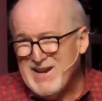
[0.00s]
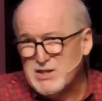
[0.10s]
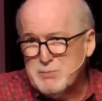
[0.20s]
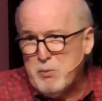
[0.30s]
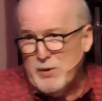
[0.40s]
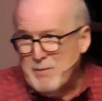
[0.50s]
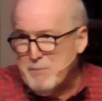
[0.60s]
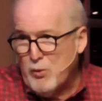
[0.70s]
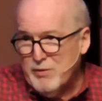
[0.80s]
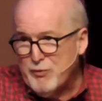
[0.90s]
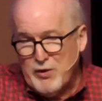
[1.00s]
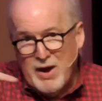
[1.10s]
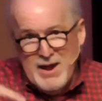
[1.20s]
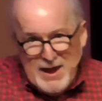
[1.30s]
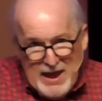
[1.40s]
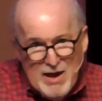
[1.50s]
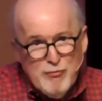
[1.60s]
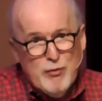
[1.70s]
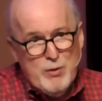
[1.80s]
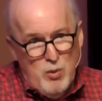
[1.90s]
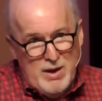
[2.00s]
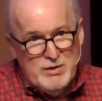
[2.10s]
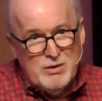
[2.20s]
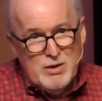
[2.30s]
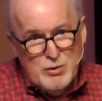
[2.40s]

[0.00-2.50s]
And it's important for everyone